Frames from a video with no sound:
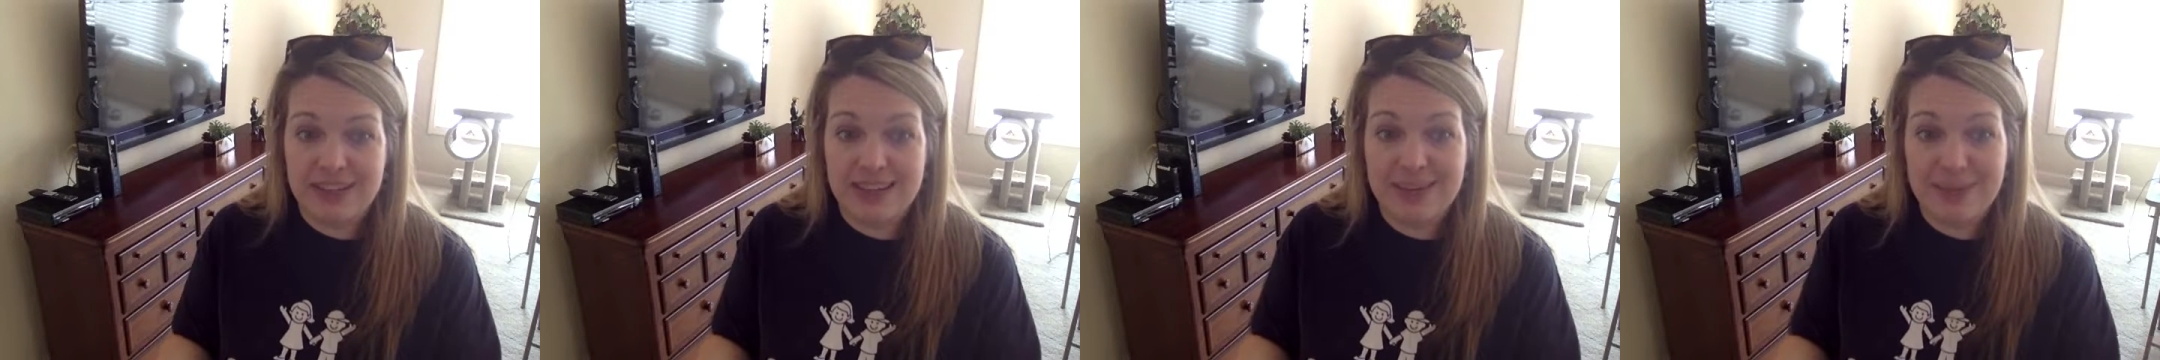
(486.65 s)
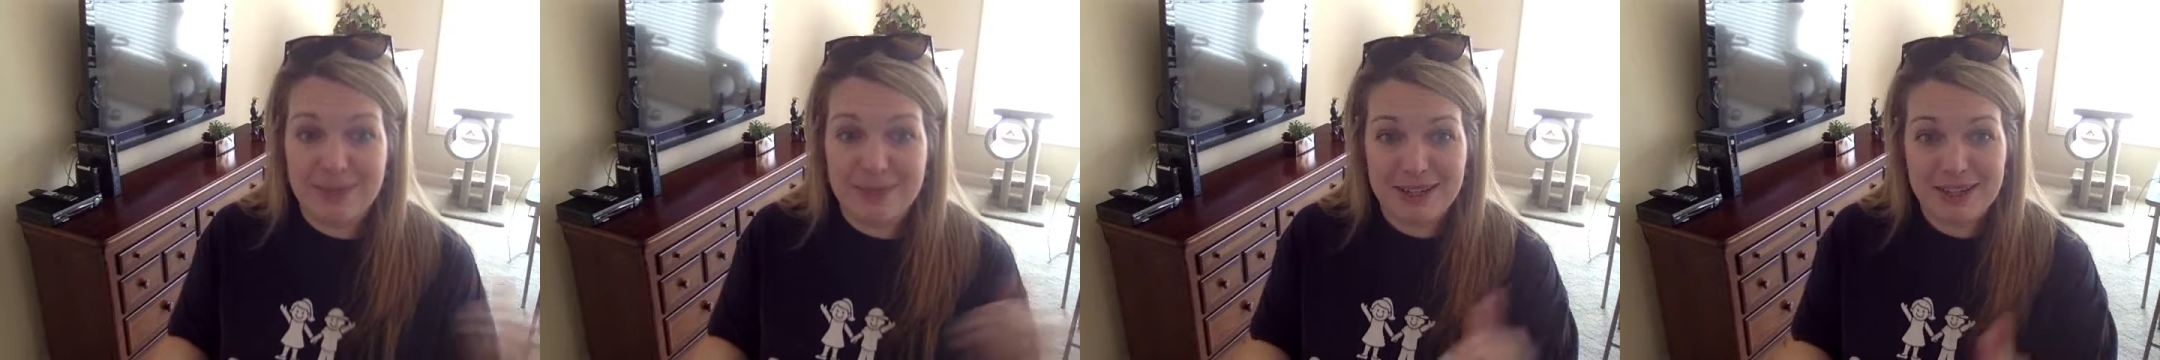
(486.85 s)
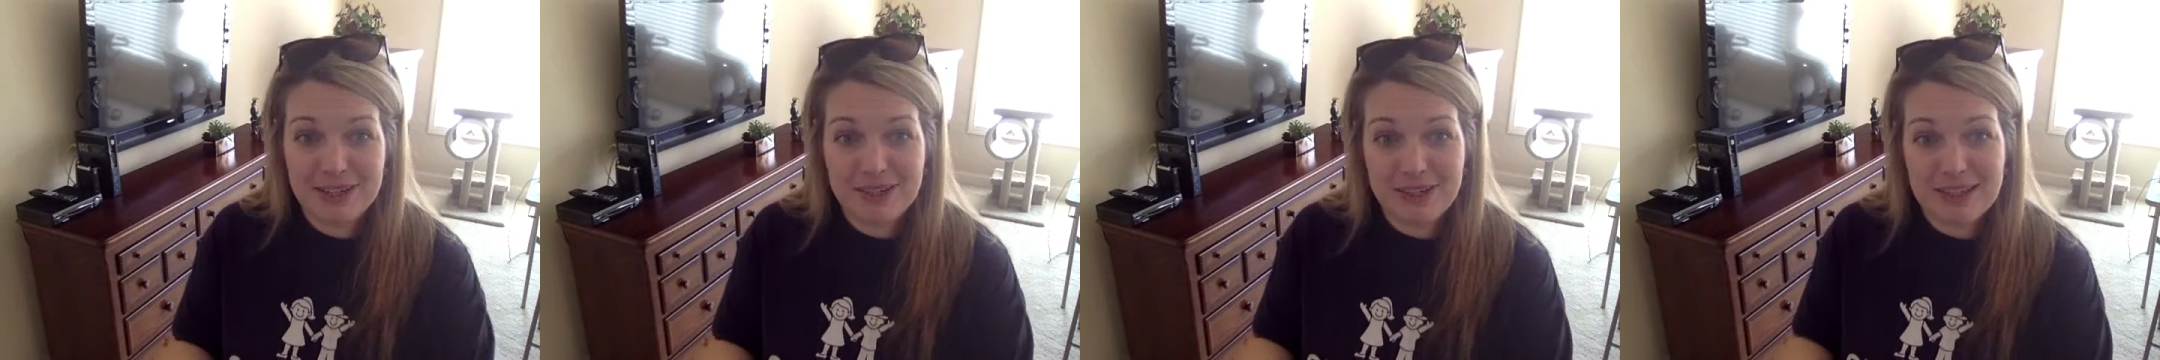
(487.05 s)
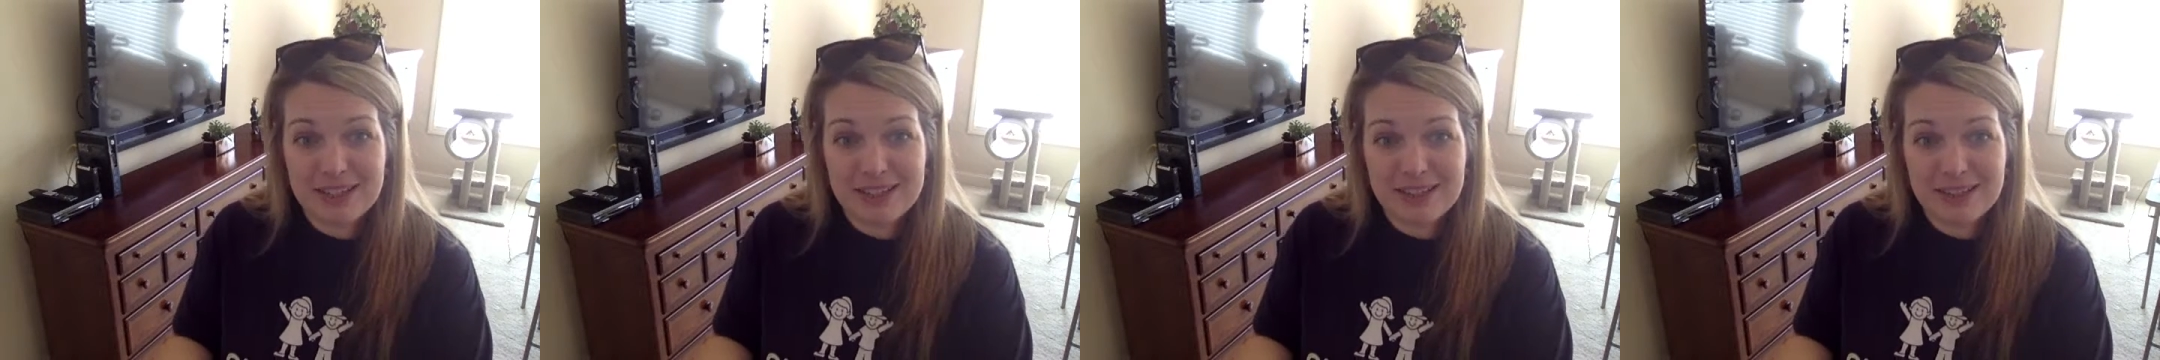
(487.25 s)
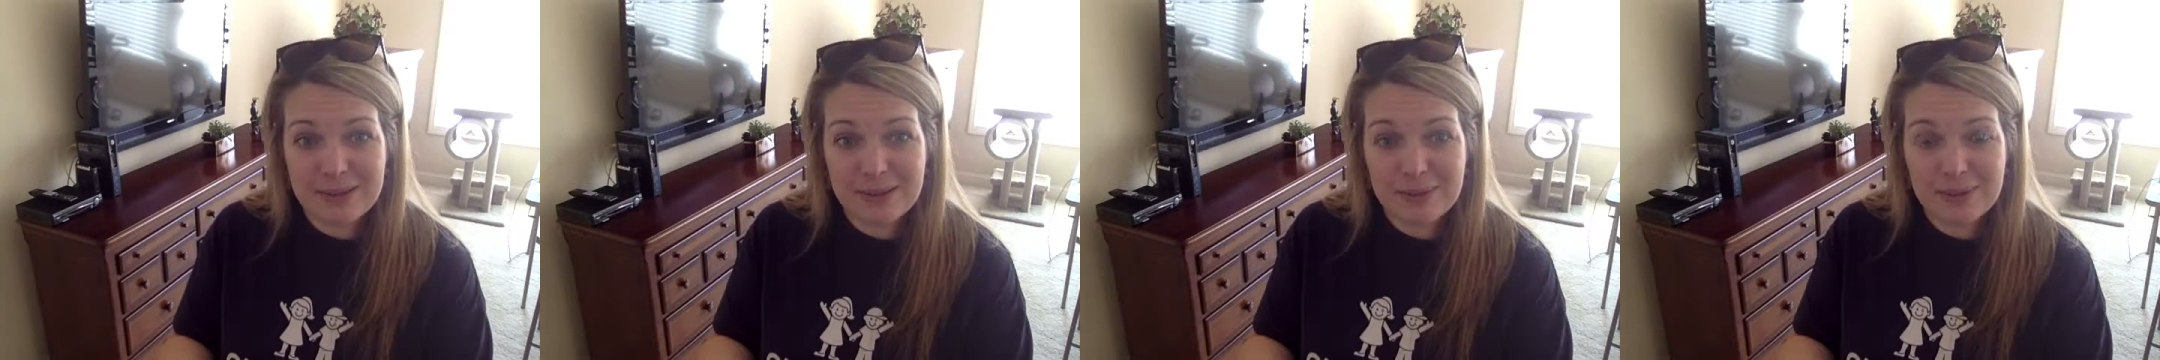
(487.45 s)

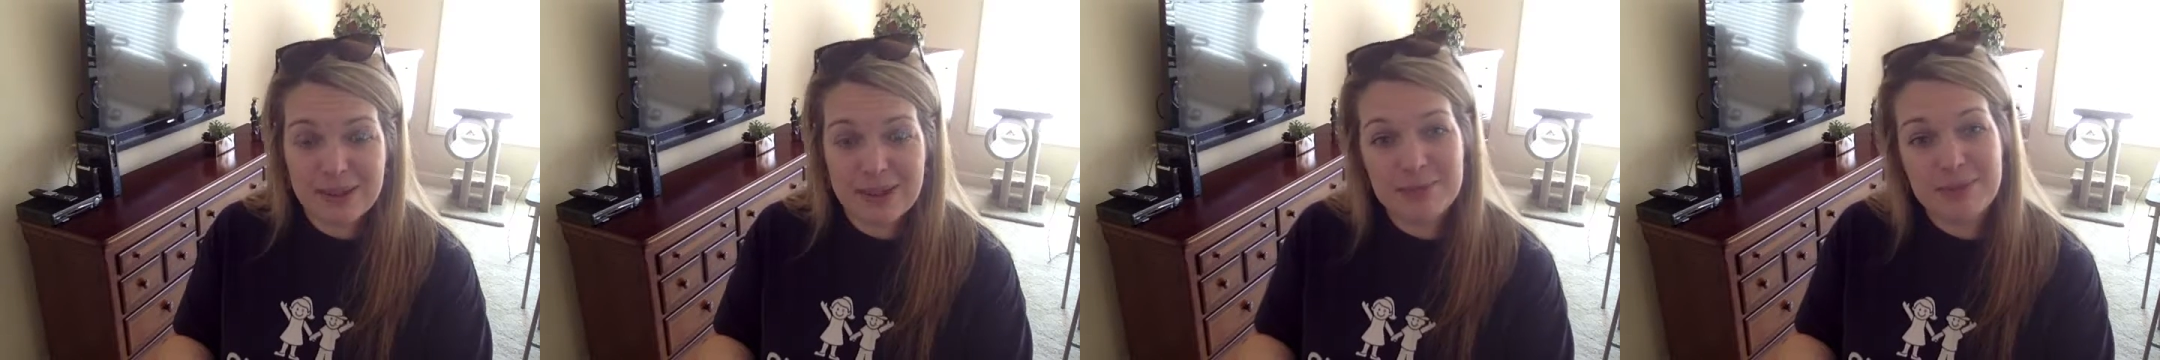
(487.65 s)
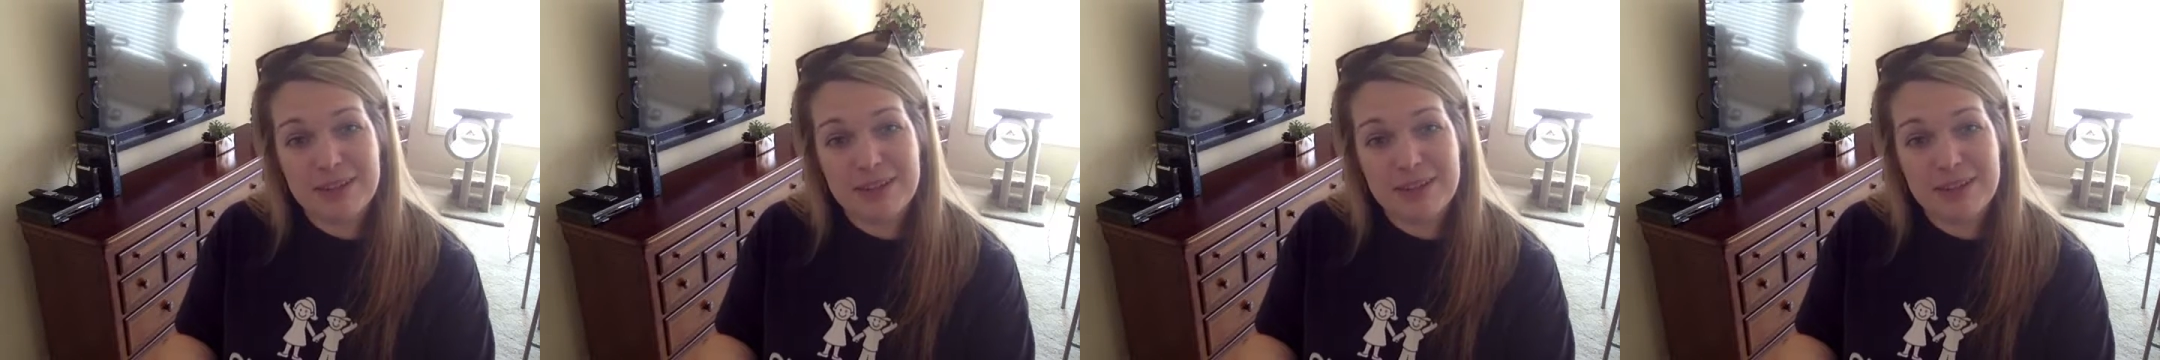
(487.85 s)
administrates their plan,